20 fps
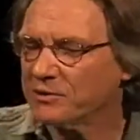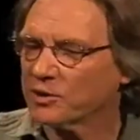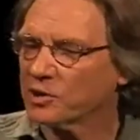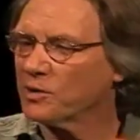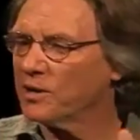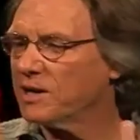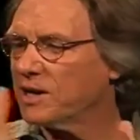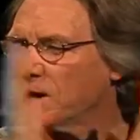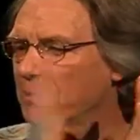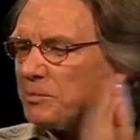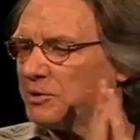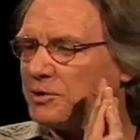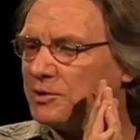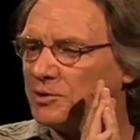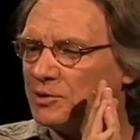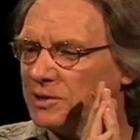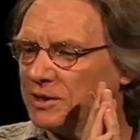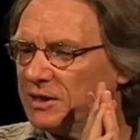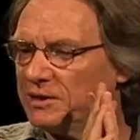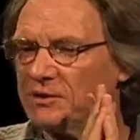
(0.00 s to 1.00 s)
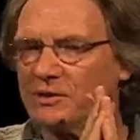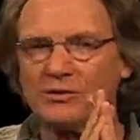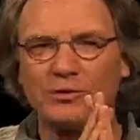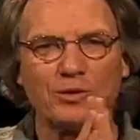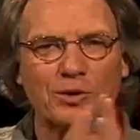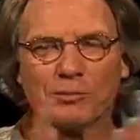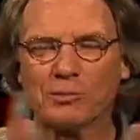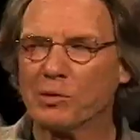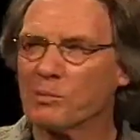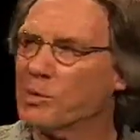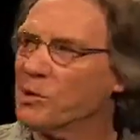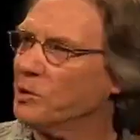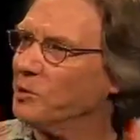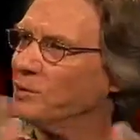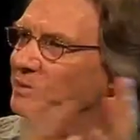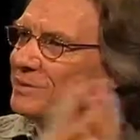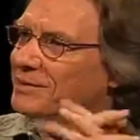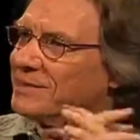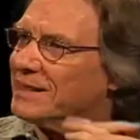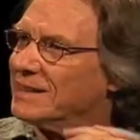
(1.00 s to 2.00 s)
a great opportunity to sort of promote
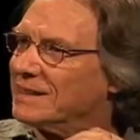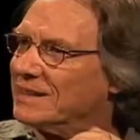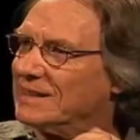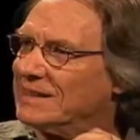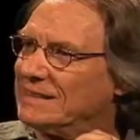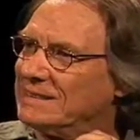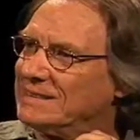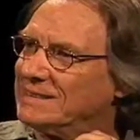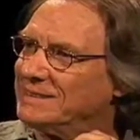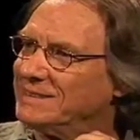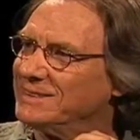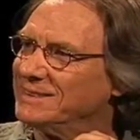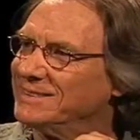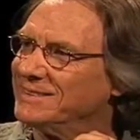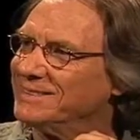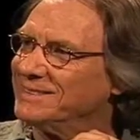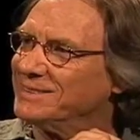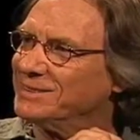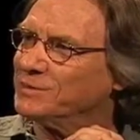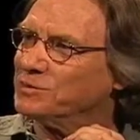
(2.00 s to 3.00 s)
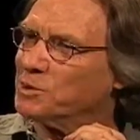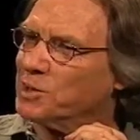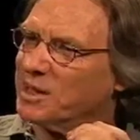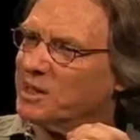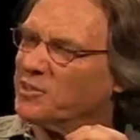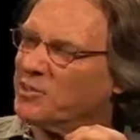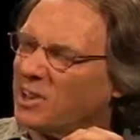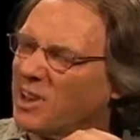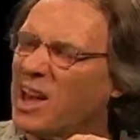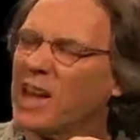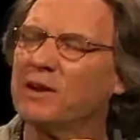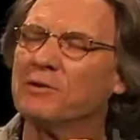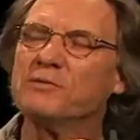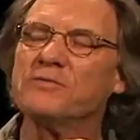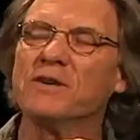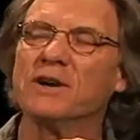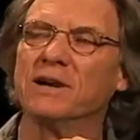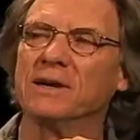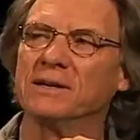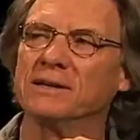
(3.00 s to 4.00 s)
what is a lot of
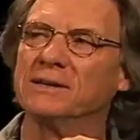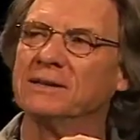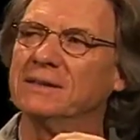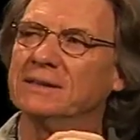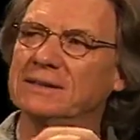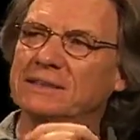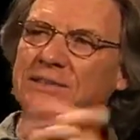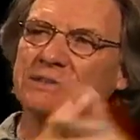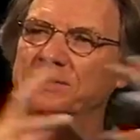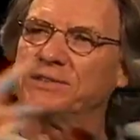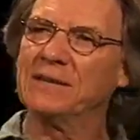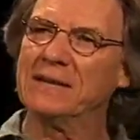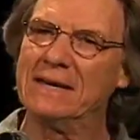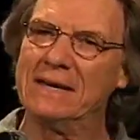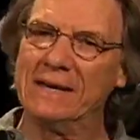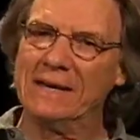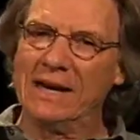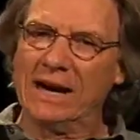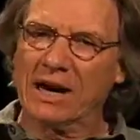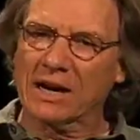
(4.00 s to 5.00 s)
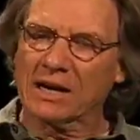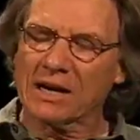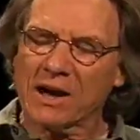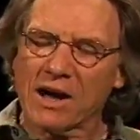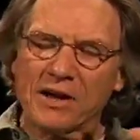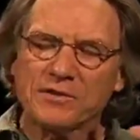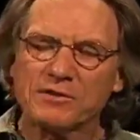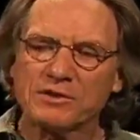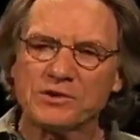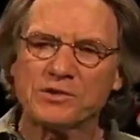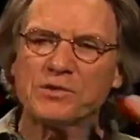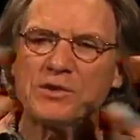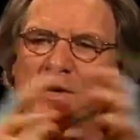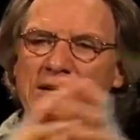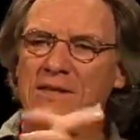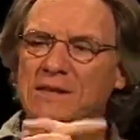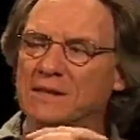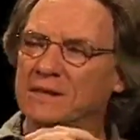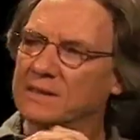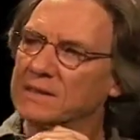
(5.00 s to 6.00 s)
fun. It's a
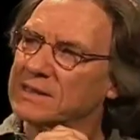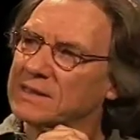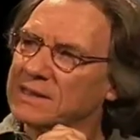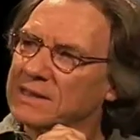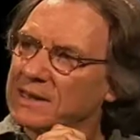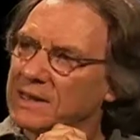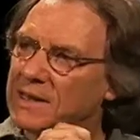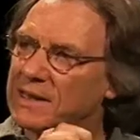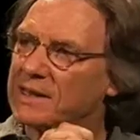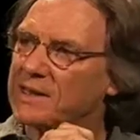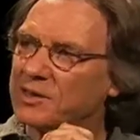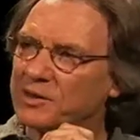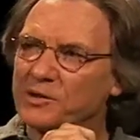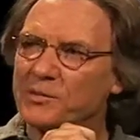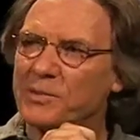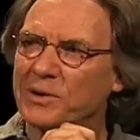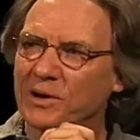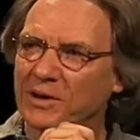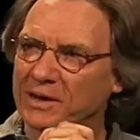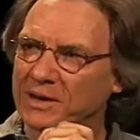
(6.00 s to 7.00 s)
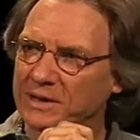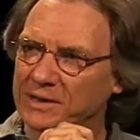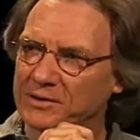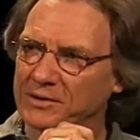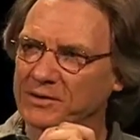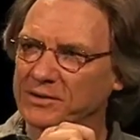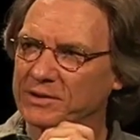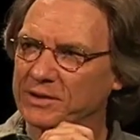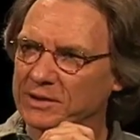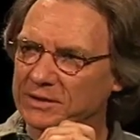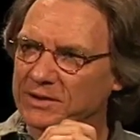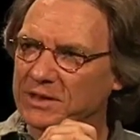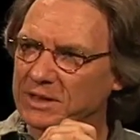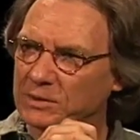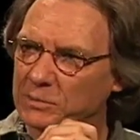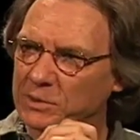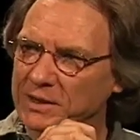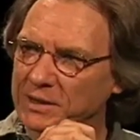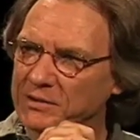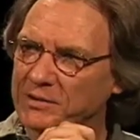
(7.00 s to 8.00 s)
concentrated clay experience in a
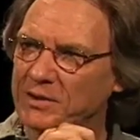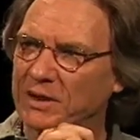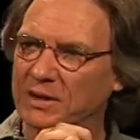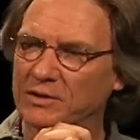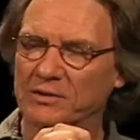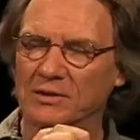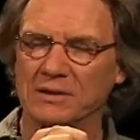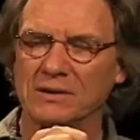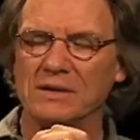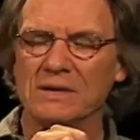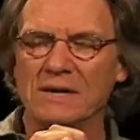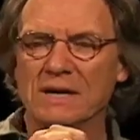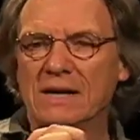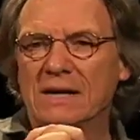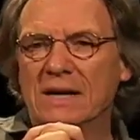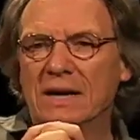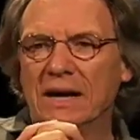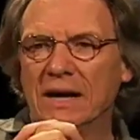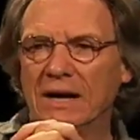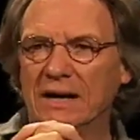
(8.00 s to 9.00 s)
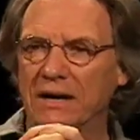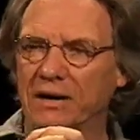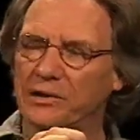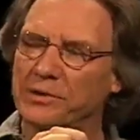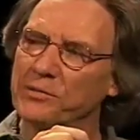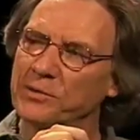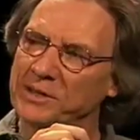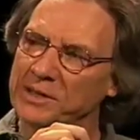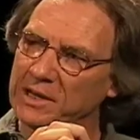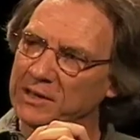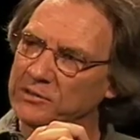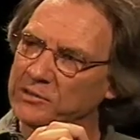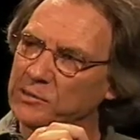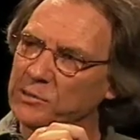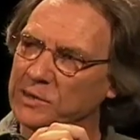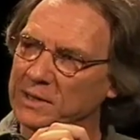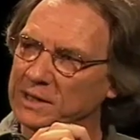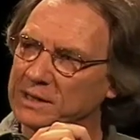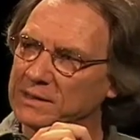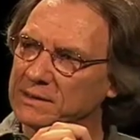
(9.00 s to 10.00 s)
10-week session, 3 days a
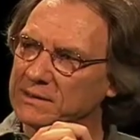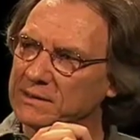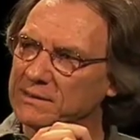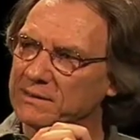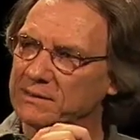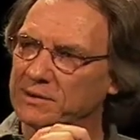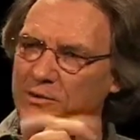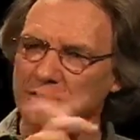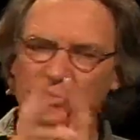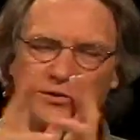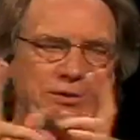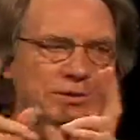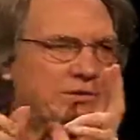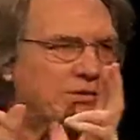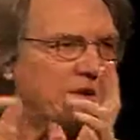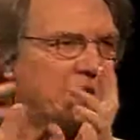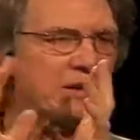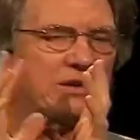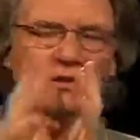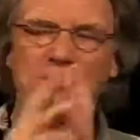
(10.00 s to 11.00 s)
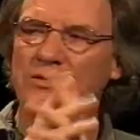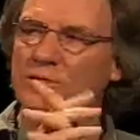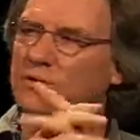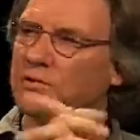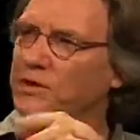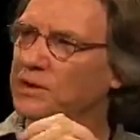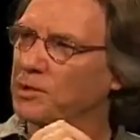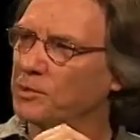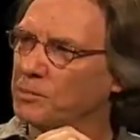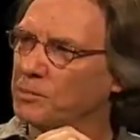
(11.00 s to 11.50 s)
week. There's 2 sections that are